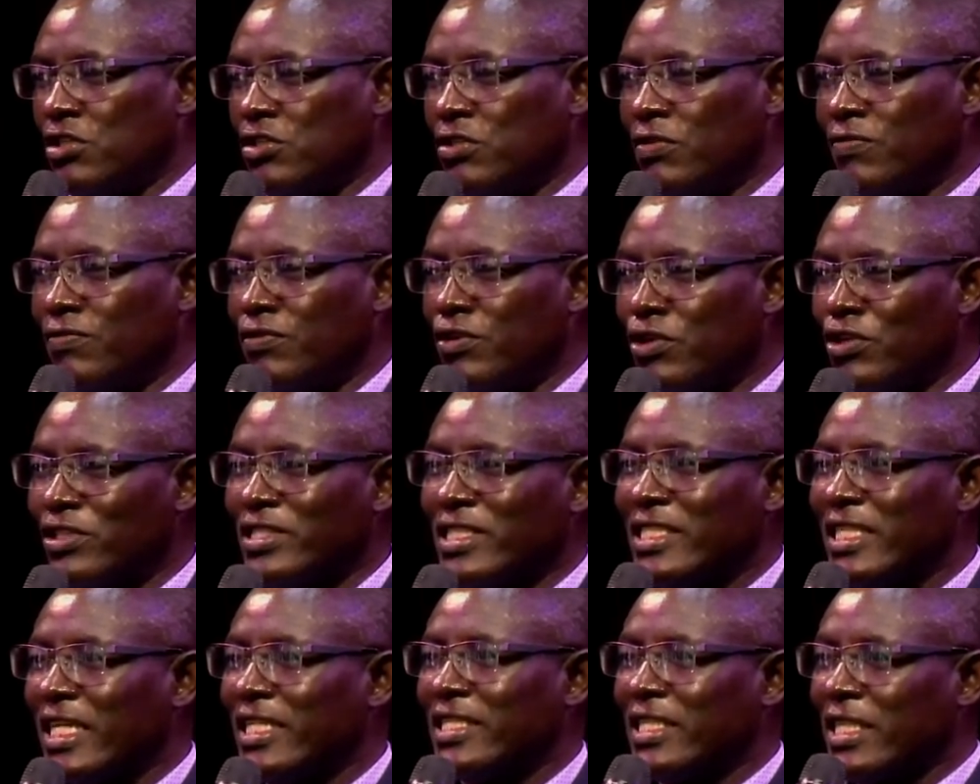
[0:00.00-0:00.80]
You've
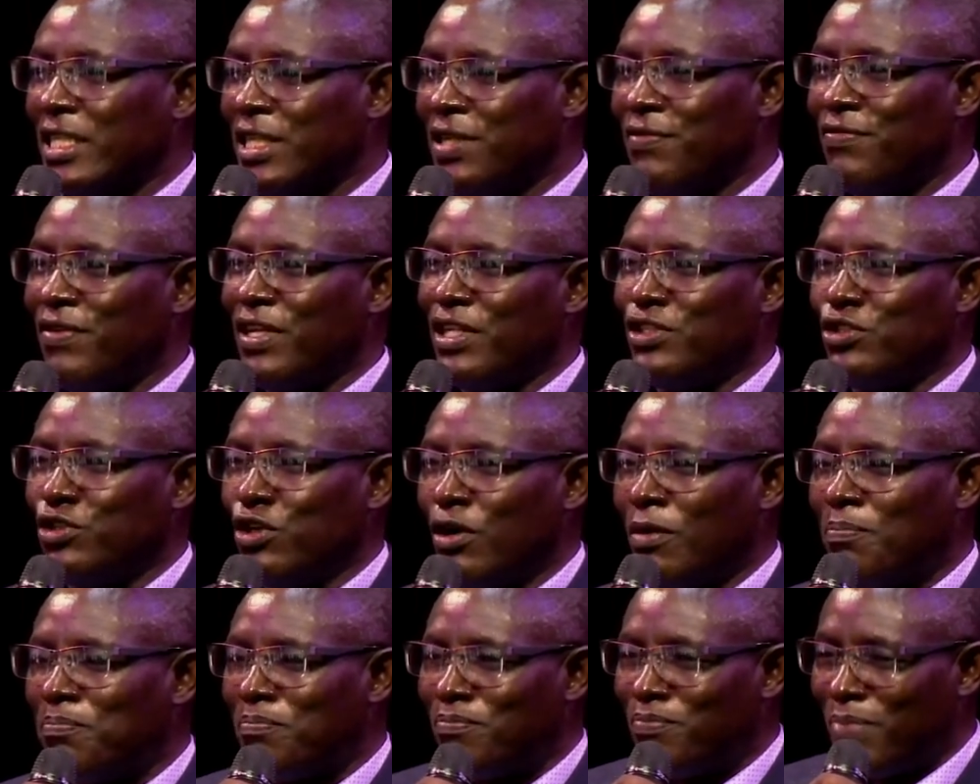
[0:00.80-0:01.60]
not yet given
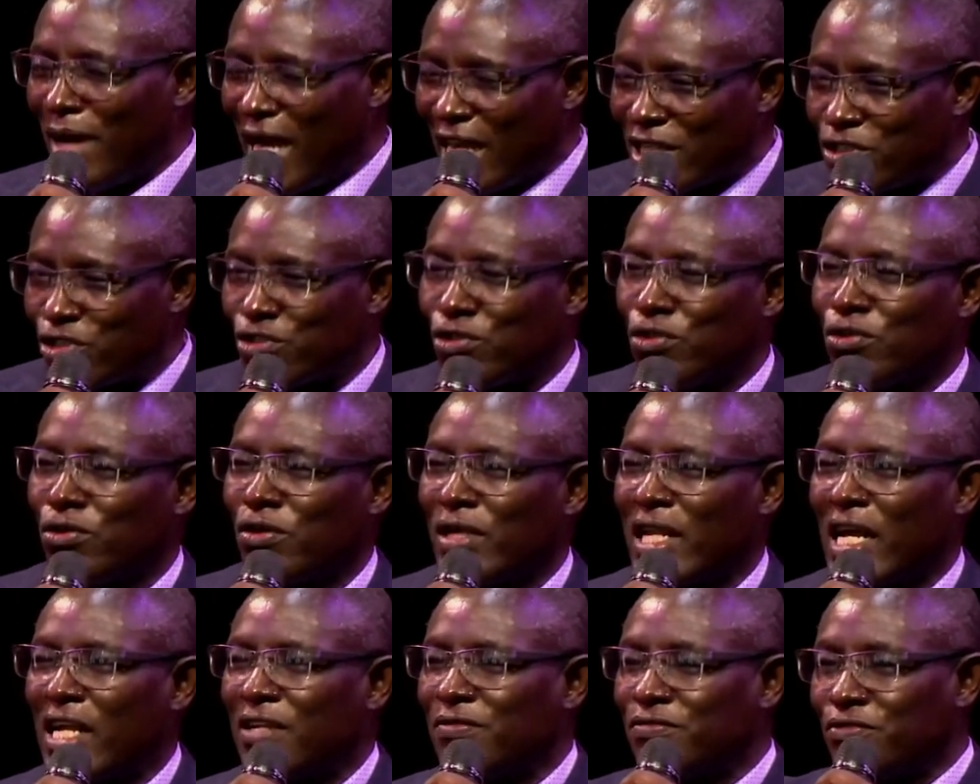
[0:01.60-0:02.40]
your
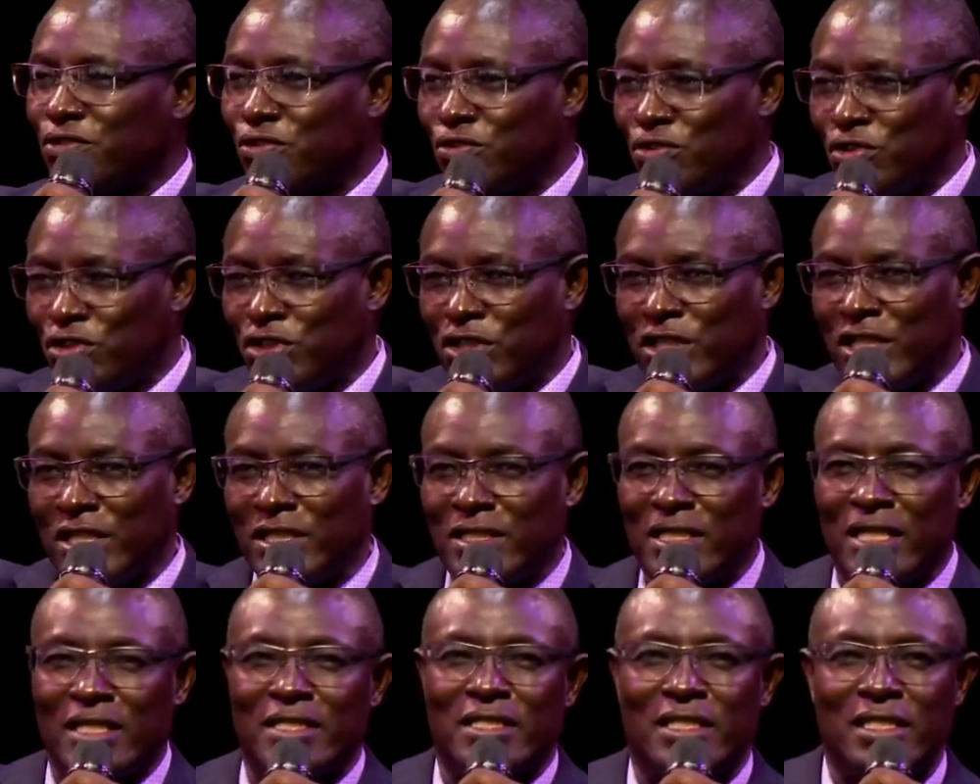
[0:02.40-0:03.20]
personal life to
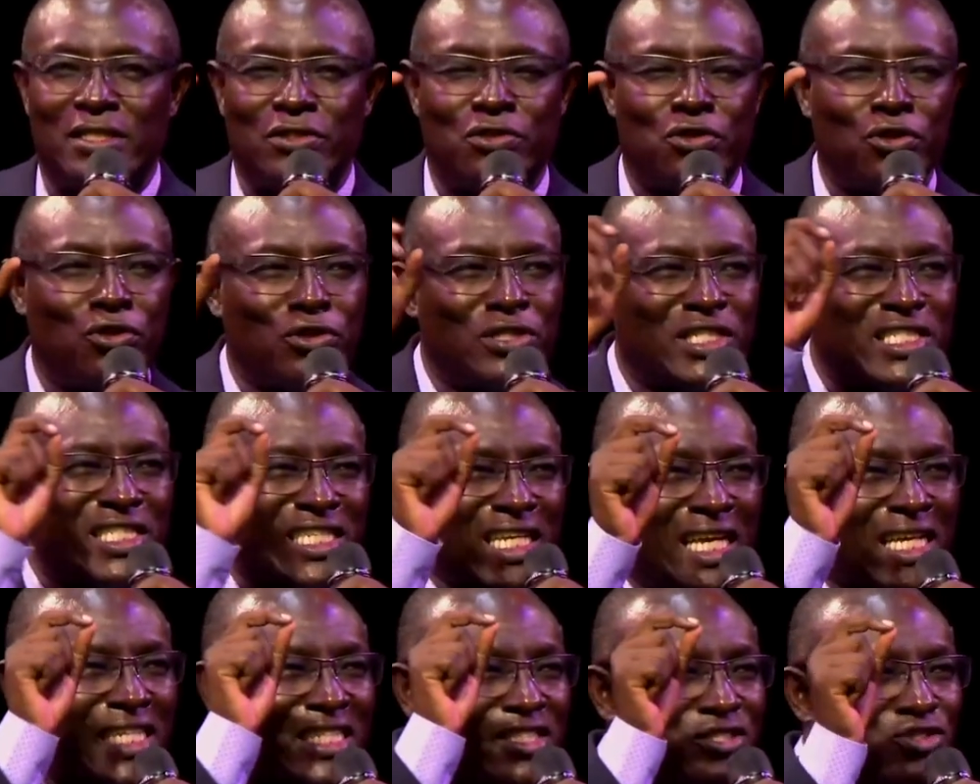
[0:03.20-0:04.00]
Jesus. He's
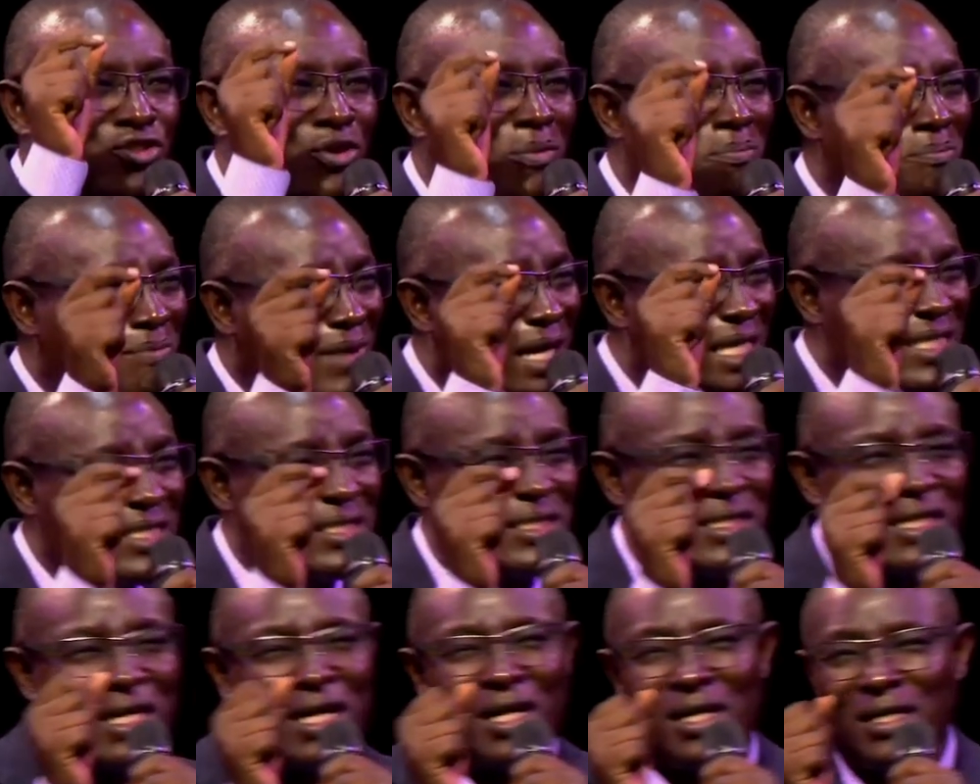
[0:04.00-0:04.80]
not yet your
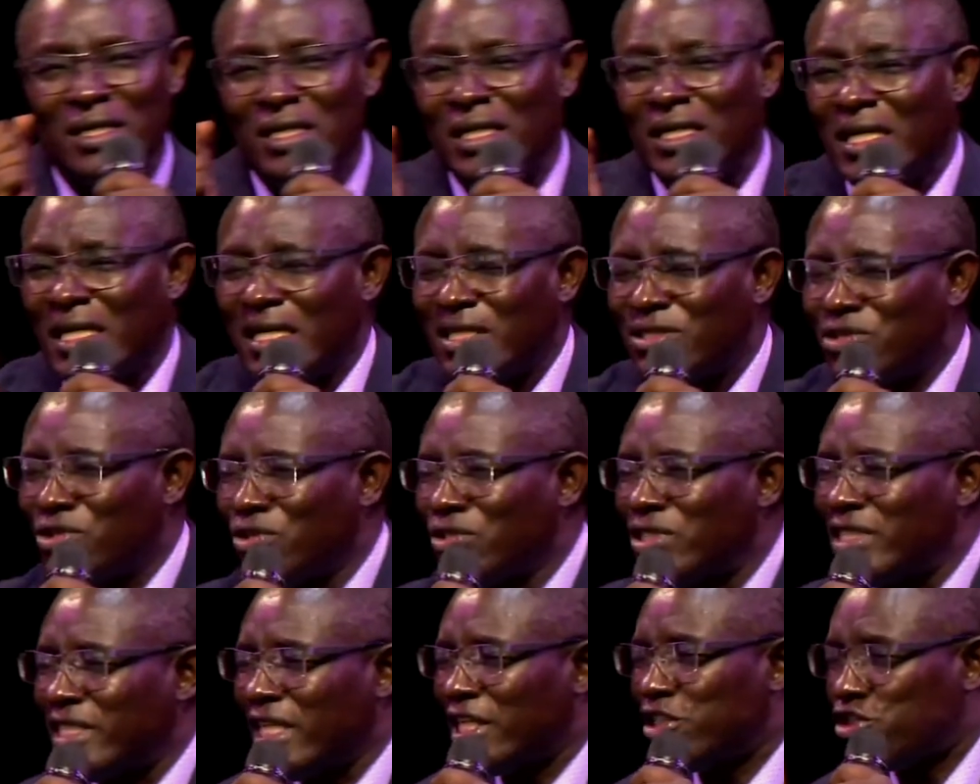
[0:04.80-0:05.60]
master, He's
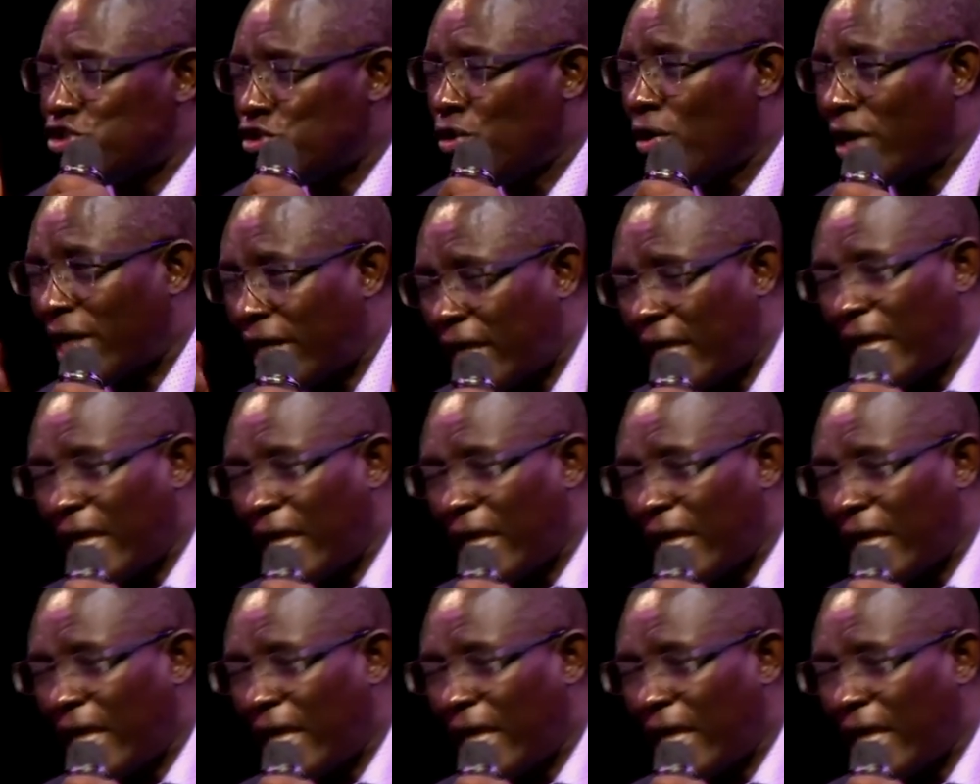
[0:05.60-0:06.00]
not yet your